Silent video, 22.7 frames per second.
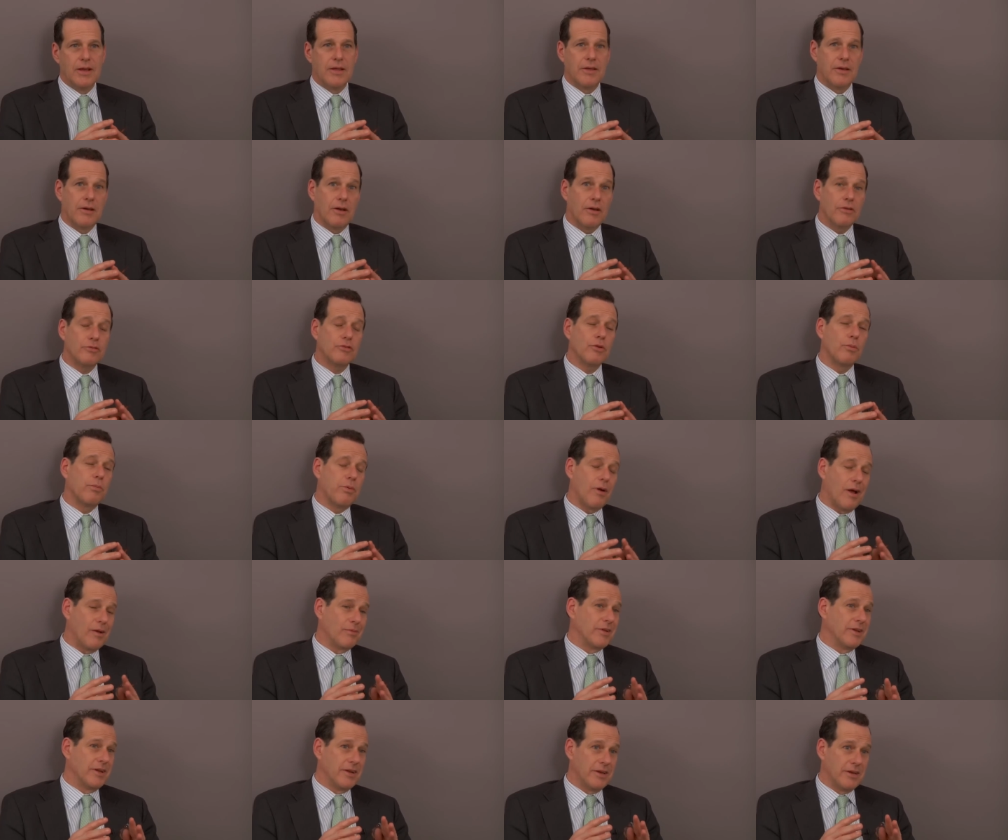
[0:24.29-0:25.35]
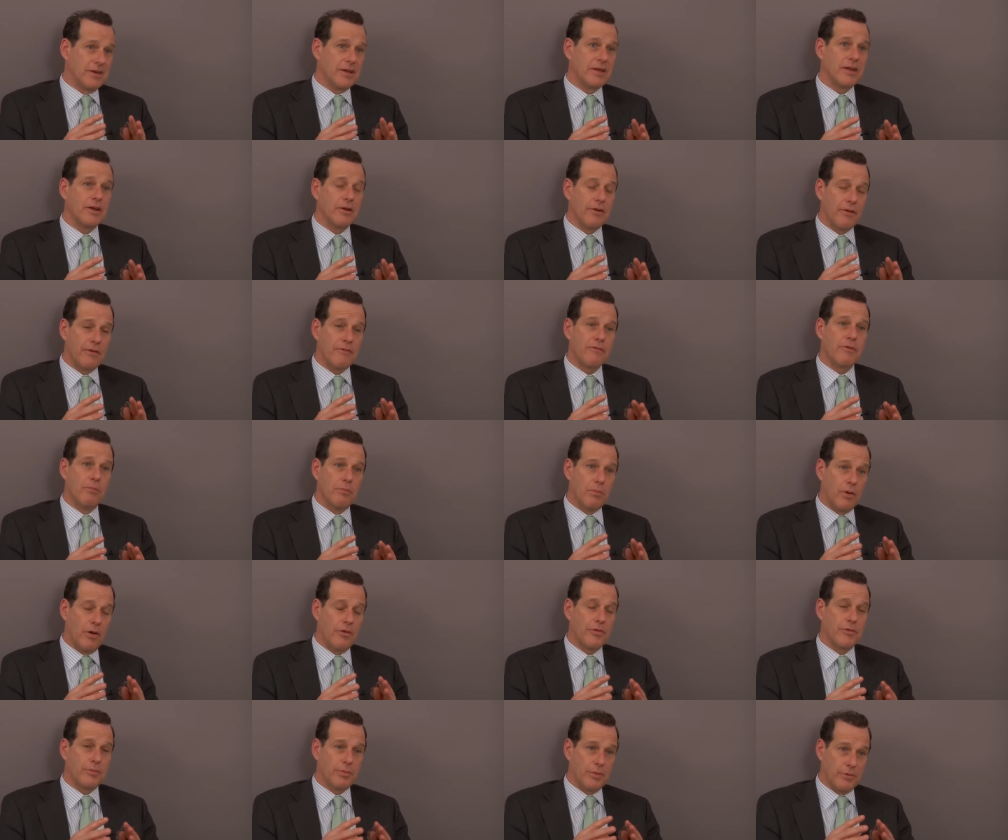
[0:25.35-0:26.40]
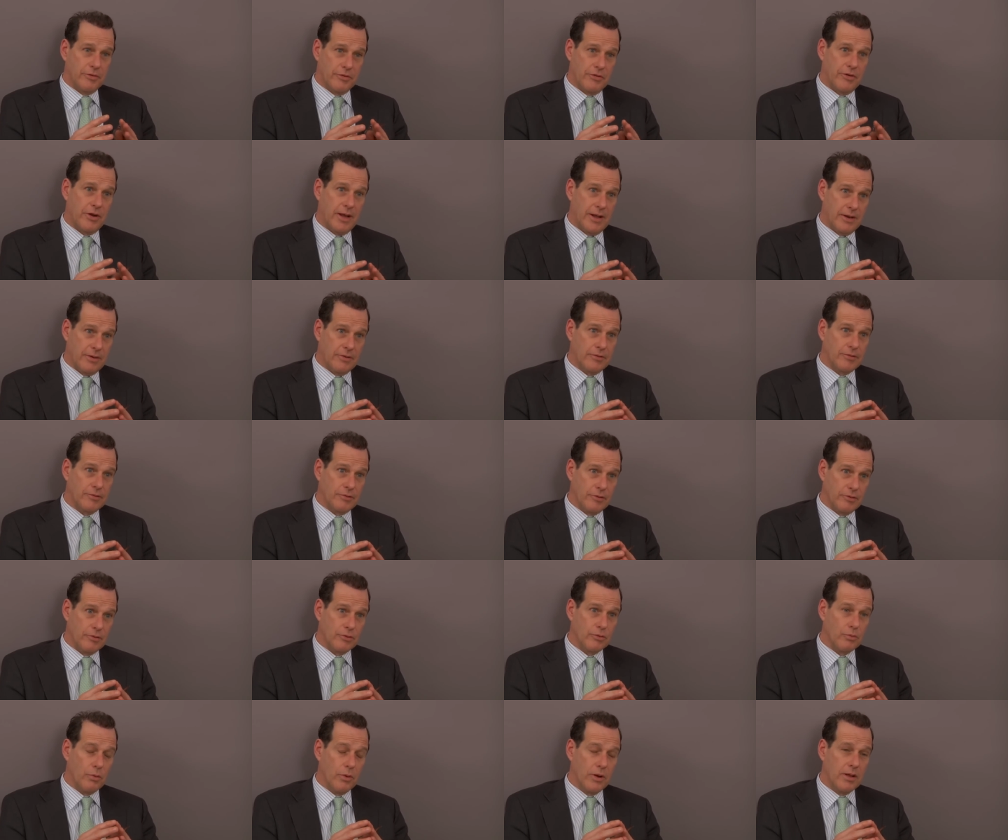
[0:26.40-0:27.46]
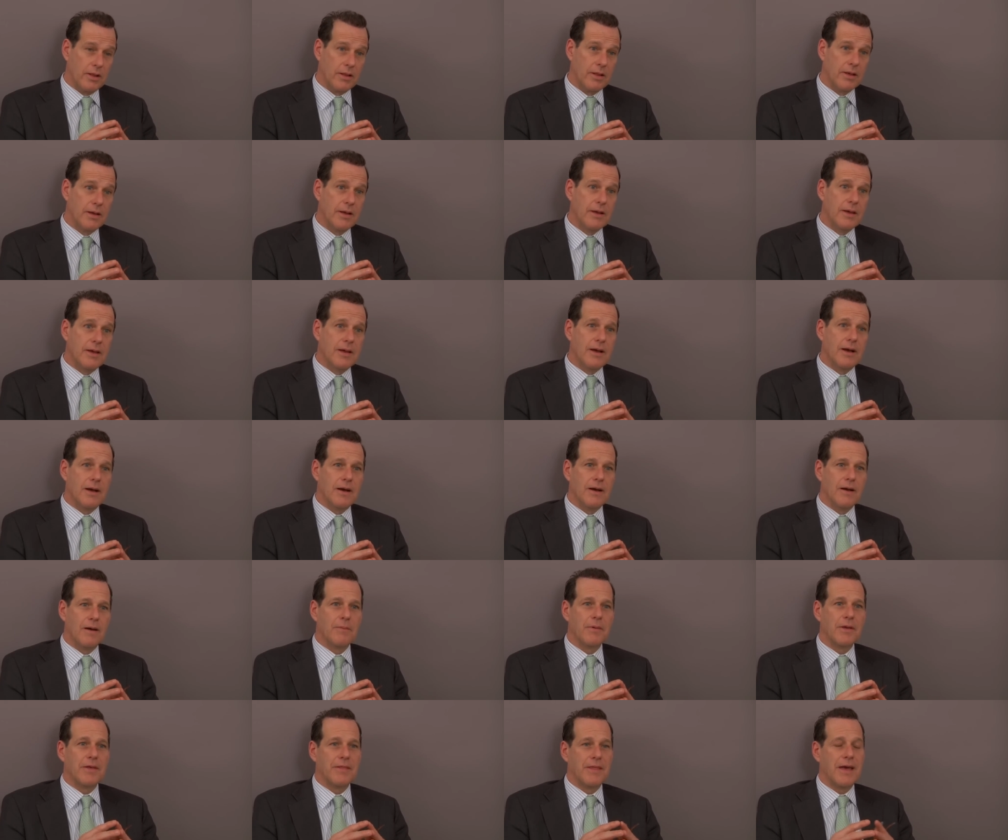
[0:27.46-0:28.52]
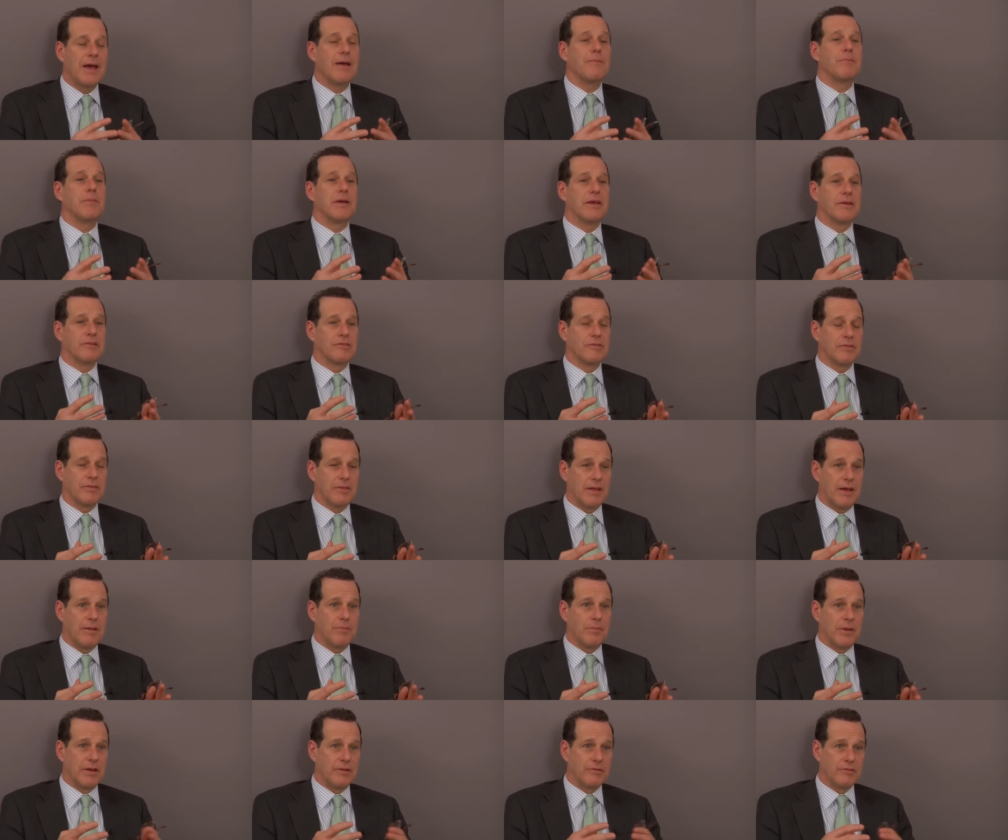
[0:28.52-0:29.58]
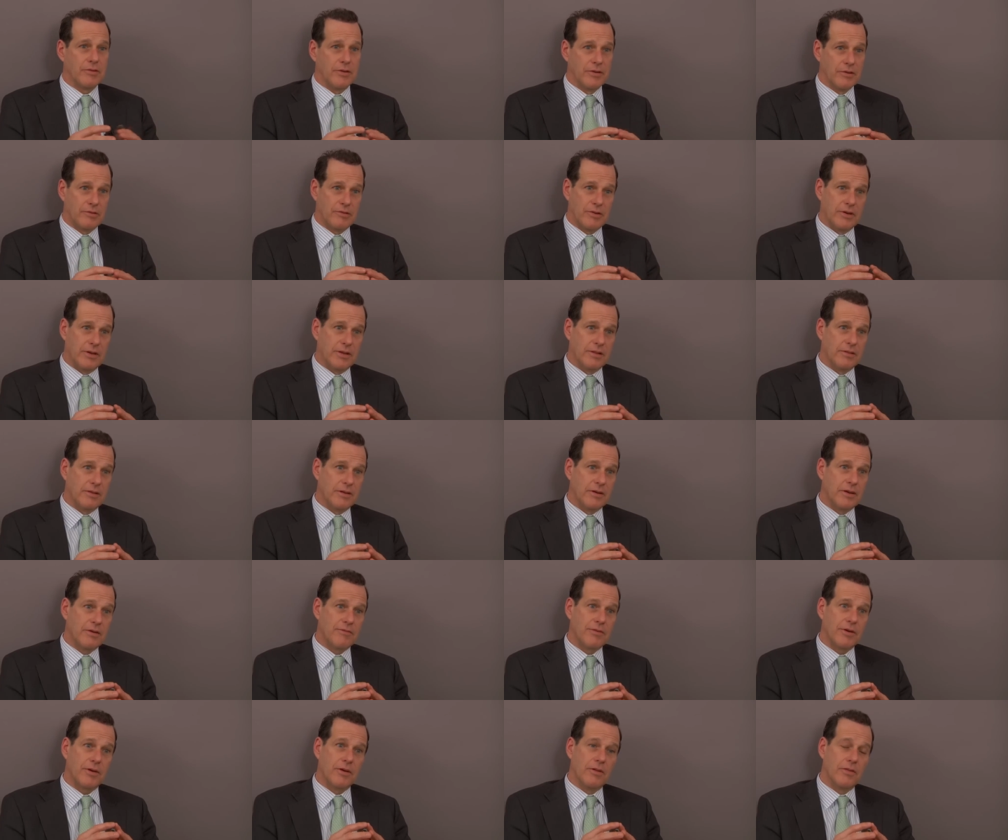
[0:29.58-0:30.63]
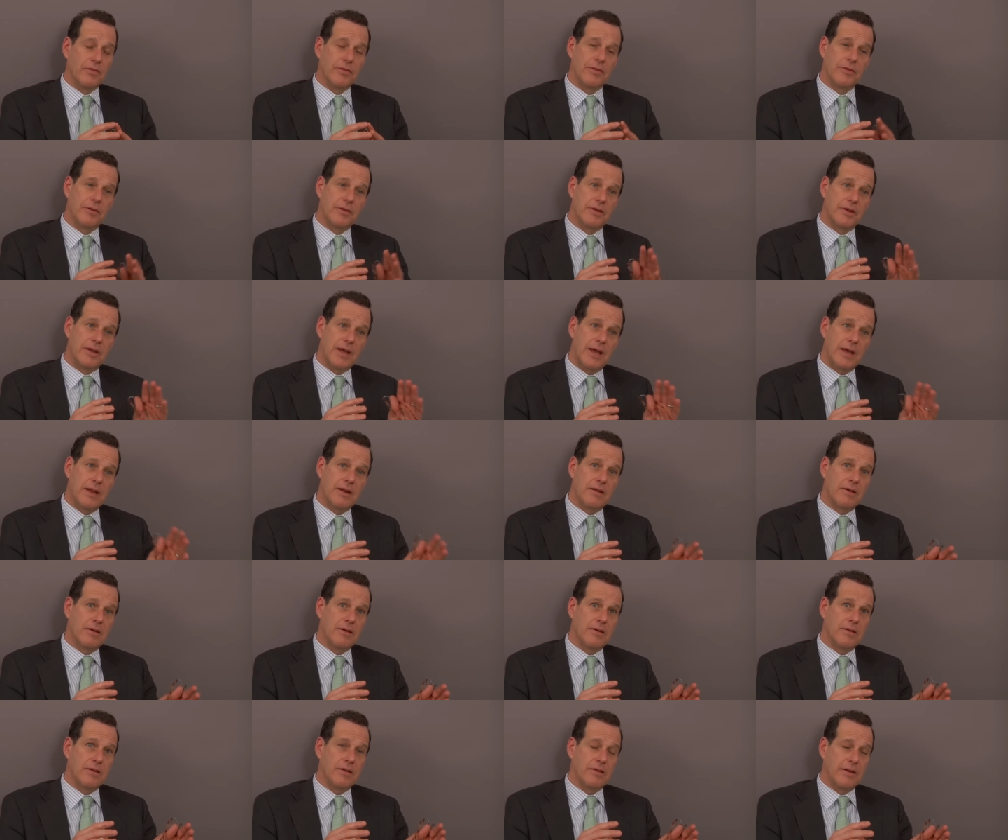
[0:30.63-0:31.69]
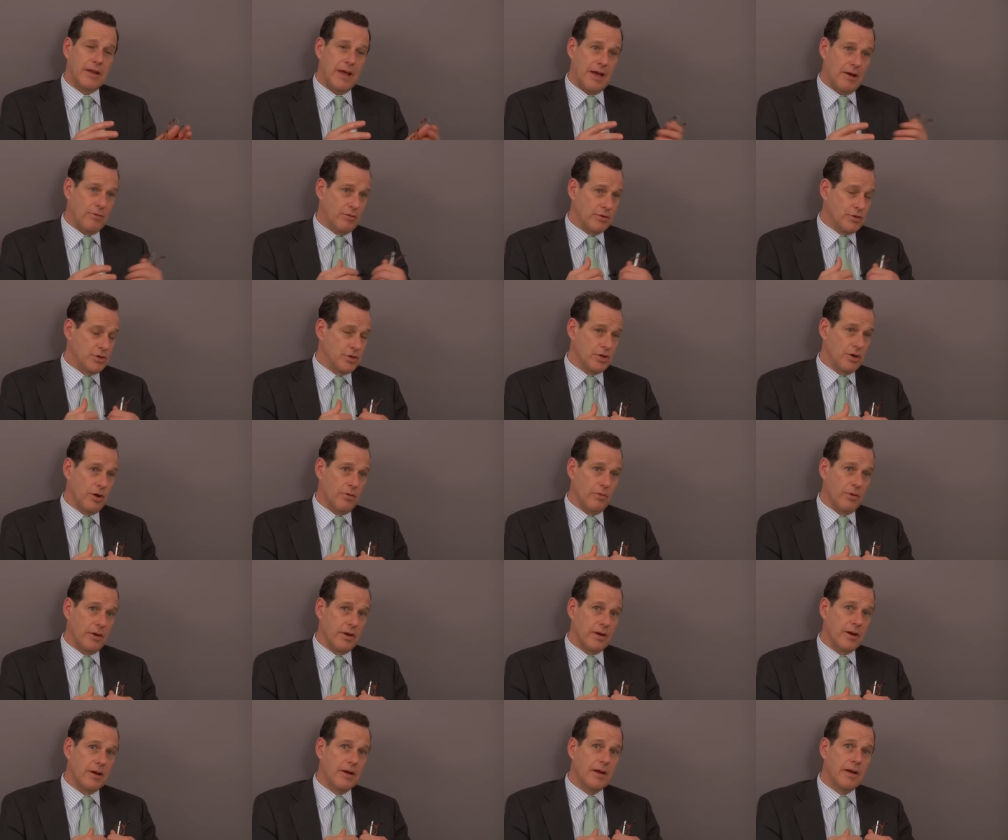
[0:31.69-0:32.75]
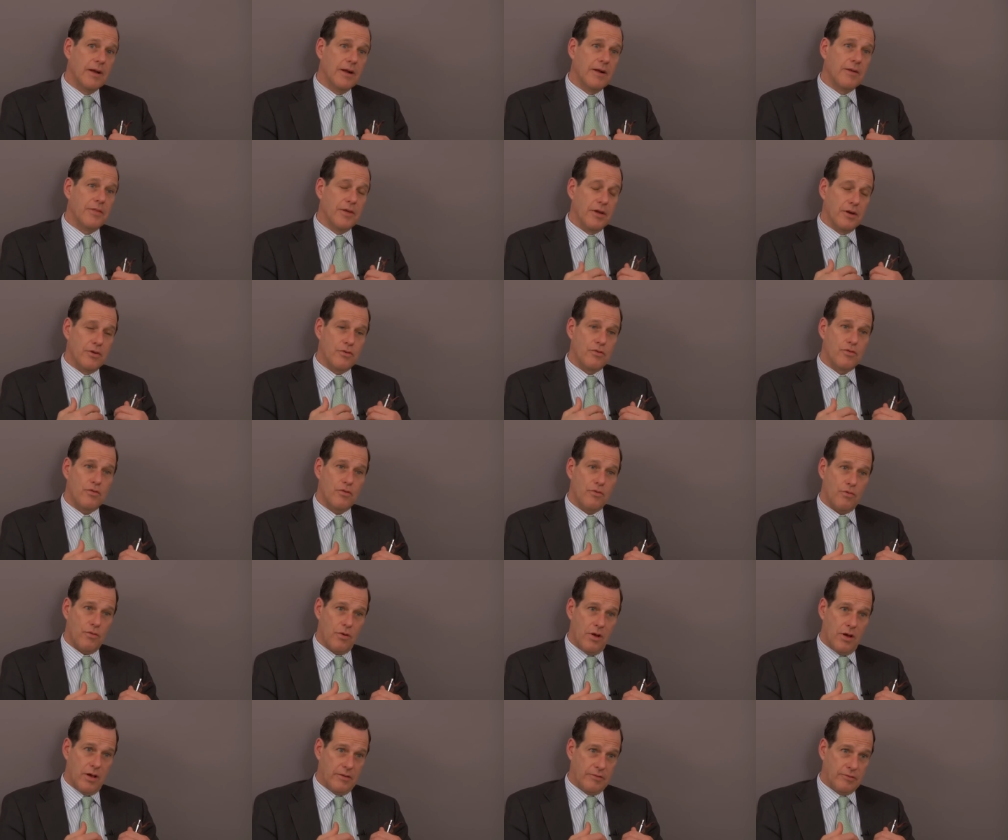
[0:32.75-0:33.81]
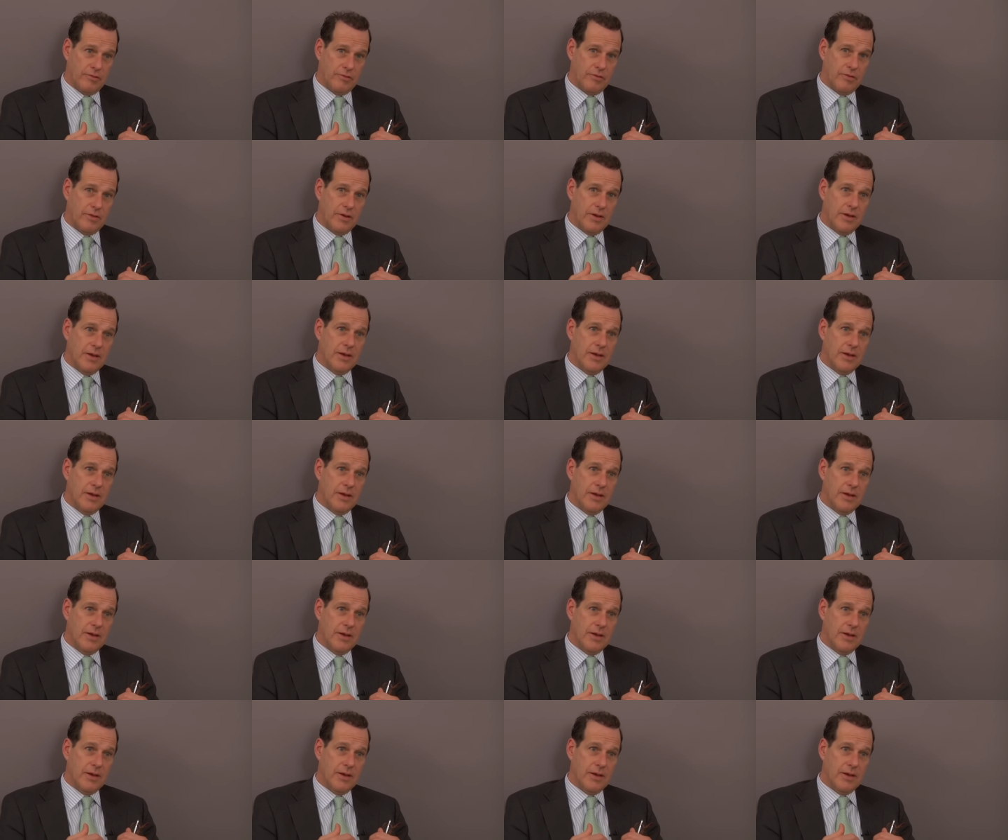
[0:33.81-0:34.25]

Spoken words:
They also probably need to hear it from multiple channels as well, and that makes it exceedingly difficult. The data now is showing that trust